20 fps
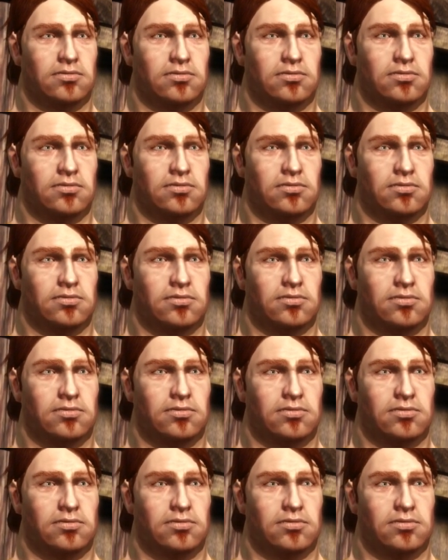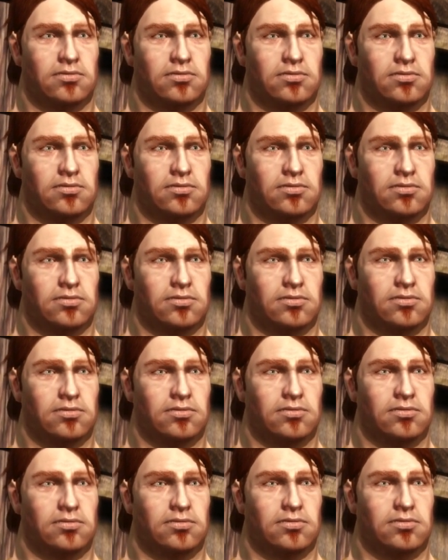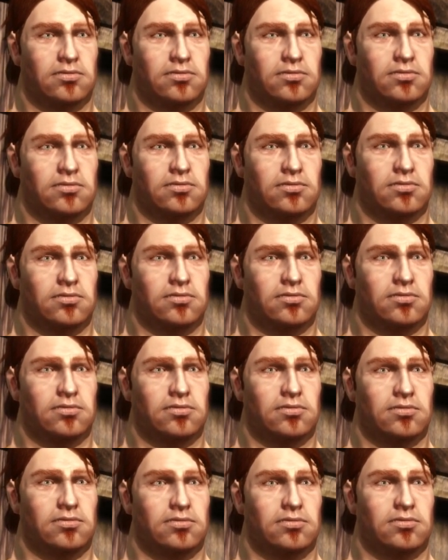No one is speaking in this clip.